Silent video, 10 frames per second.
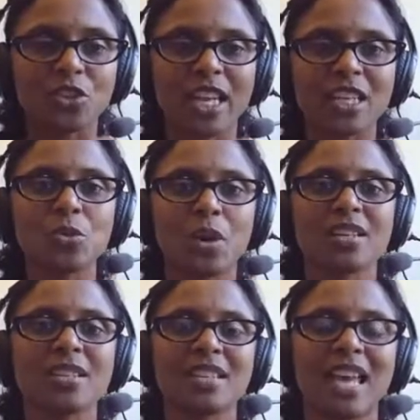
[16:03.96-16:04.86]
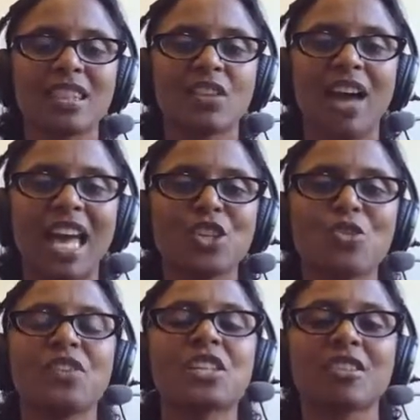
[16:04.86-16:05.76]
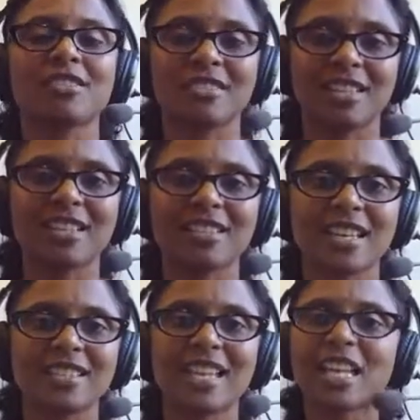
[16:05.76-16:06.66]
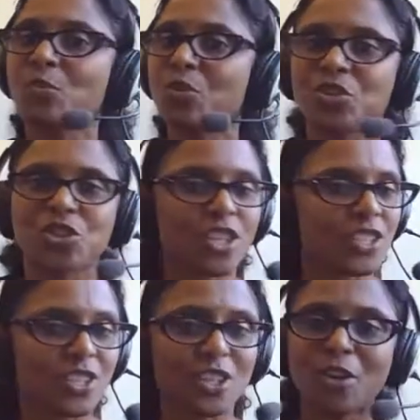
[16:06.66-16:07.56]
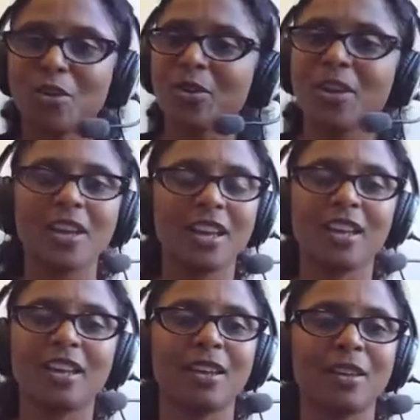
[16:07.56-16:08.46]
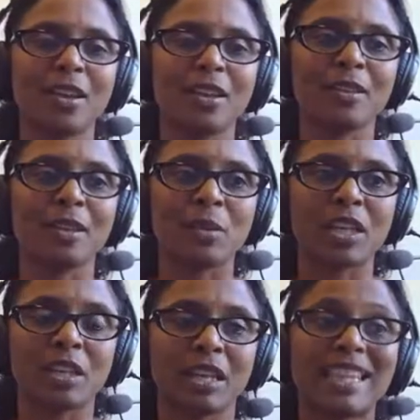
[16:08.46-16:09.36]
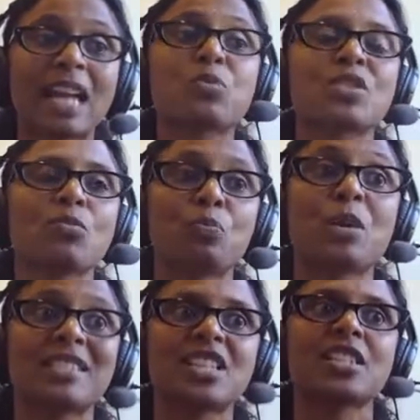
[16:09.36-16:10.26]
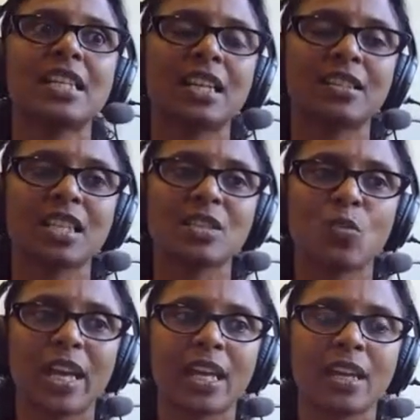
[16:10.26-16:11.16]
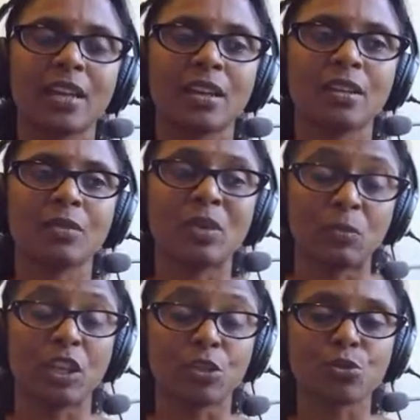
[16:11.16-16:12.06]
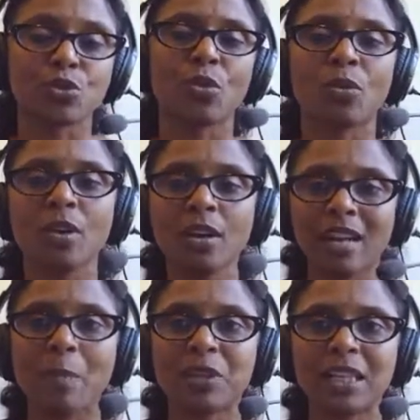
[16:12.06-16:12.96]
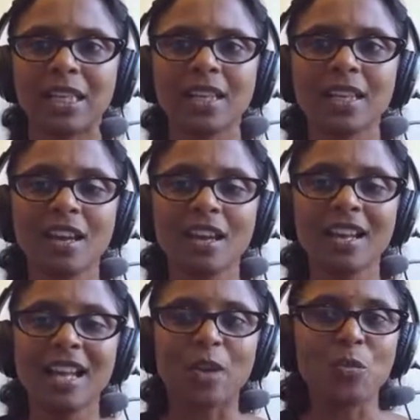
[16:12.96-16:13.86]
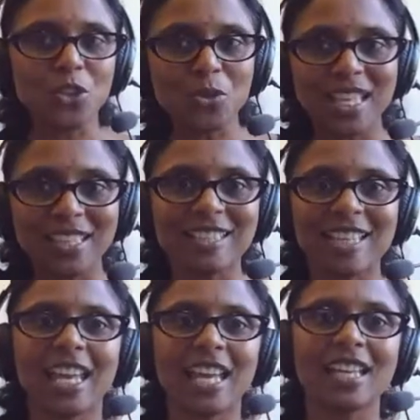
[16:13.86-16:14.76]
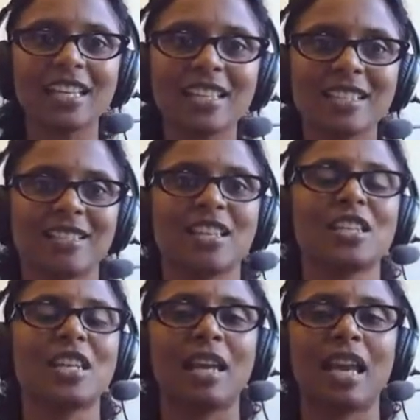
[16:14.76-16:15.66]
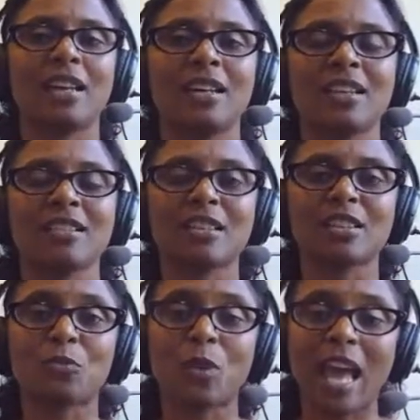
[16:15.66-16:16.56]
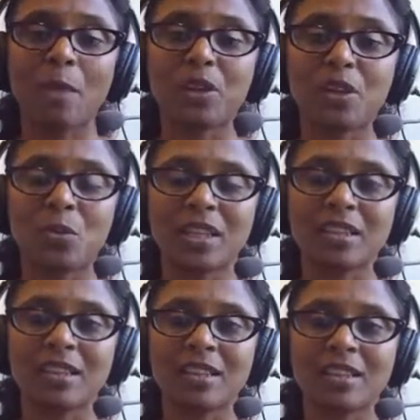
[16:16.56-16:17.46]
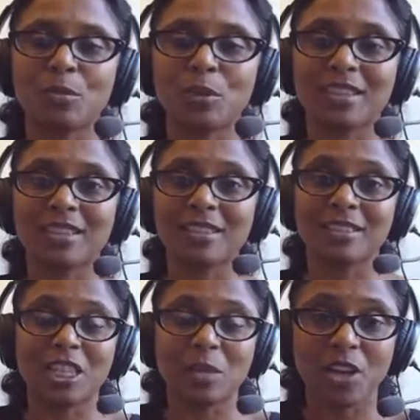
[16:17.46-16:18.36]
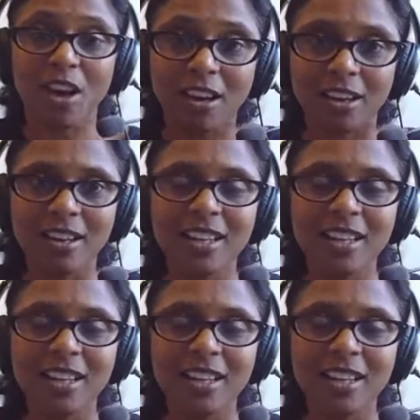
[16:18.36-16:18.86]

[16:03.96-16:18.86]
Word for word: trying to understand the value of each other's data sets. And it was just, you know, uh, it, it, that was essentially another reason why uh, we, we grew so rapidly. And what you see at the tail end is essentially a result of what happened with uh, with uh, GDPR.